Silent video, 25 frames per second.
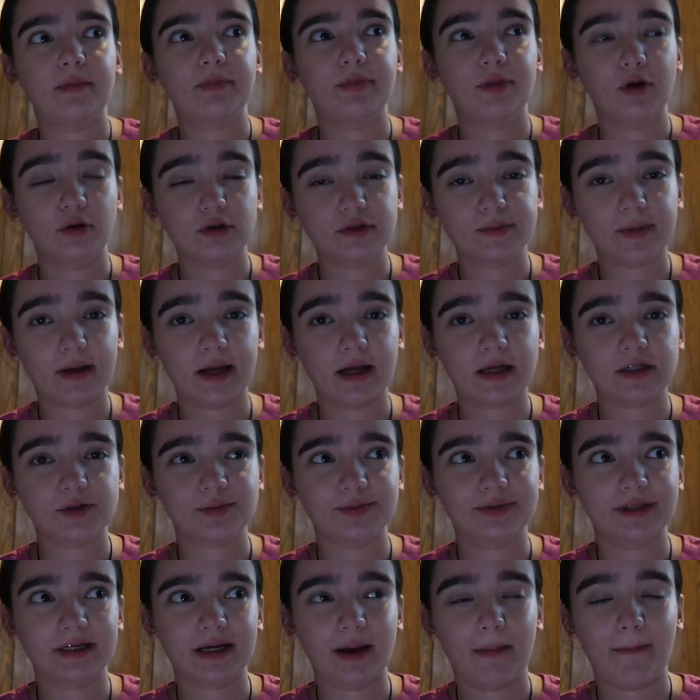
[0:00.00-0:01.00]
those pants
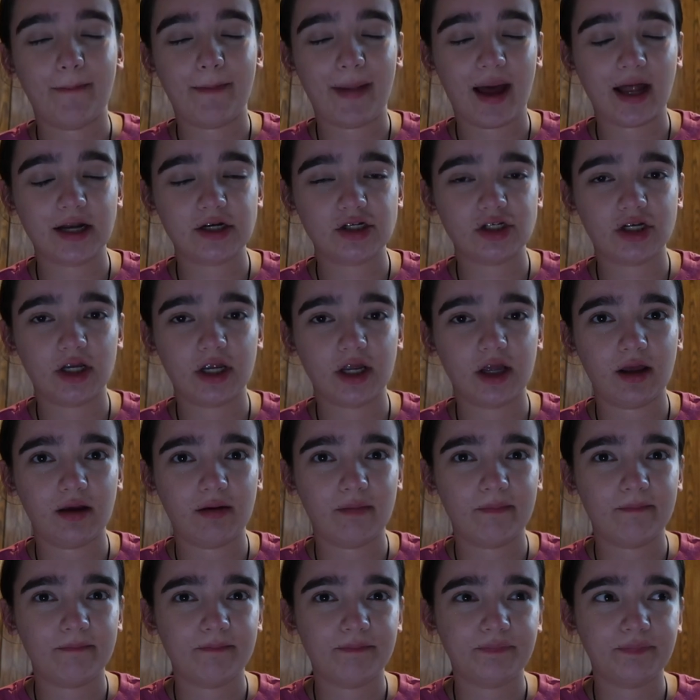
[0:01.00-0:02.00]
with like a
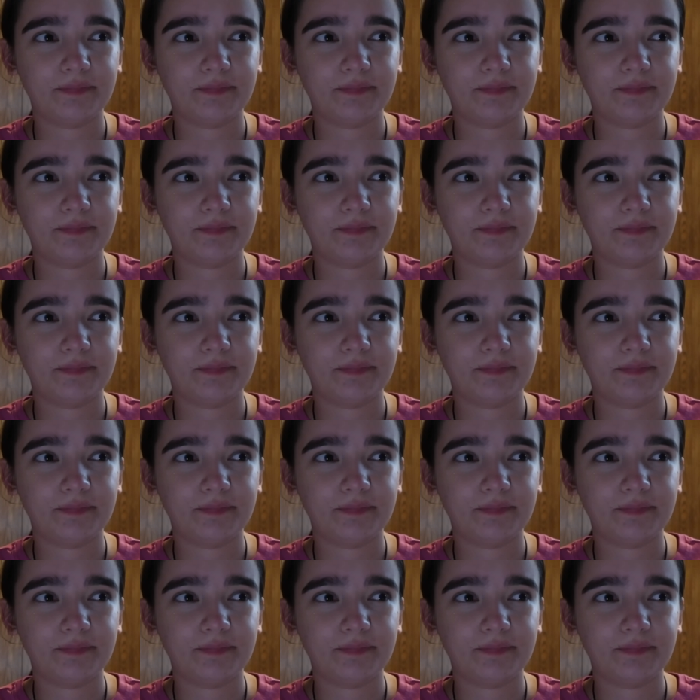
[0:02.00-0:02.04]
matching